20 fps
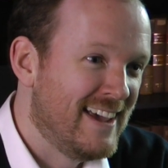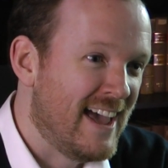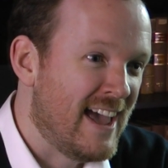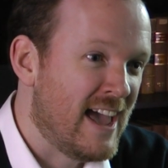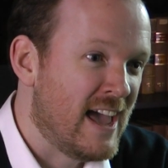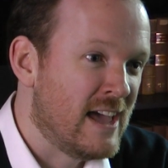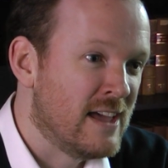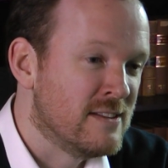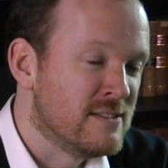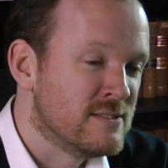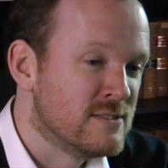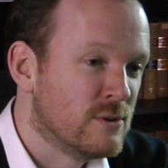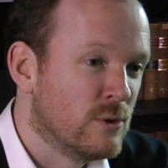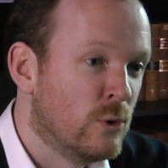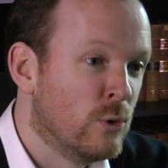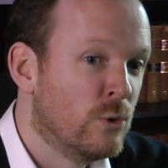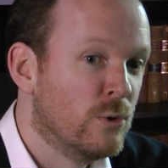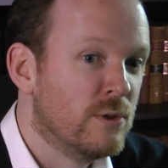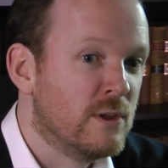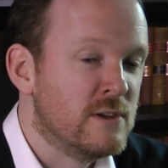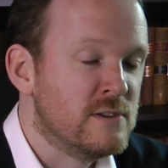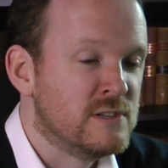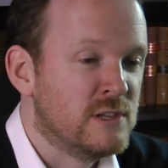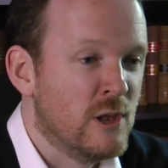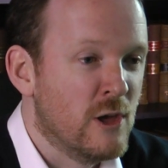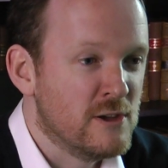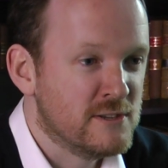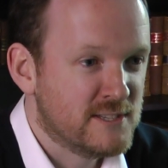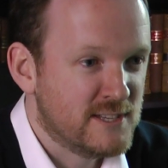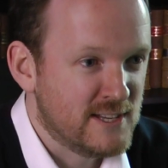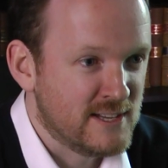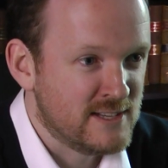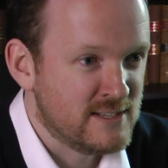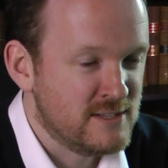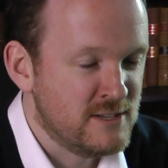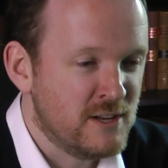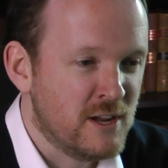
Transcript: And all those losses,